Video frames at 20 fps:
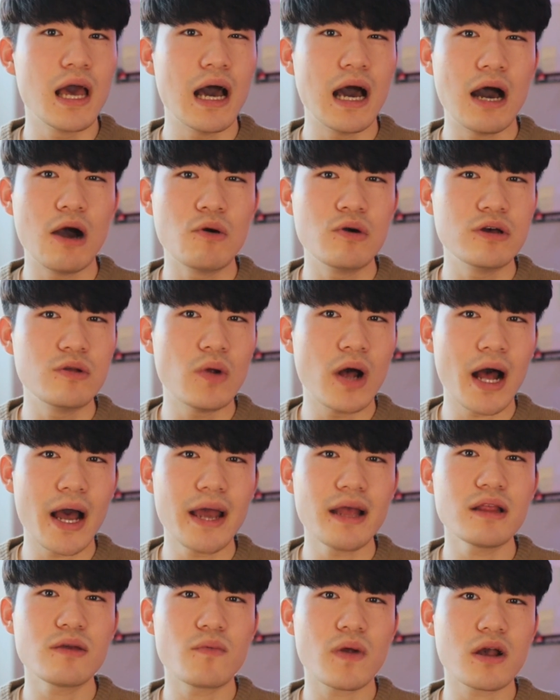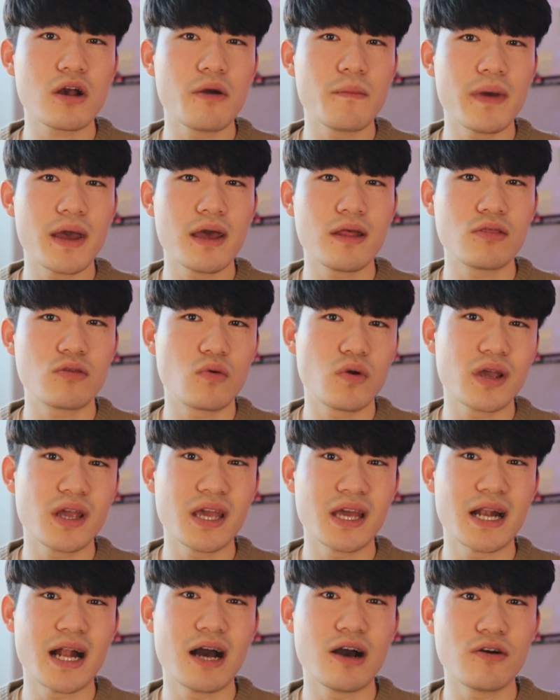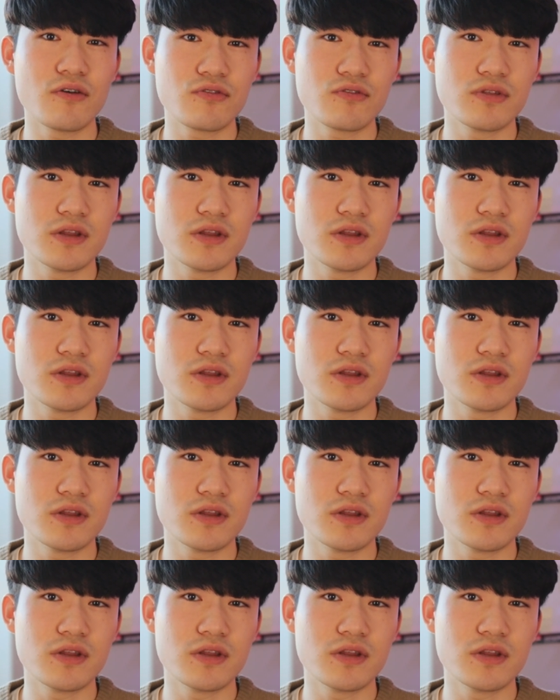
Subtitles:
I would highly recommend throwing it out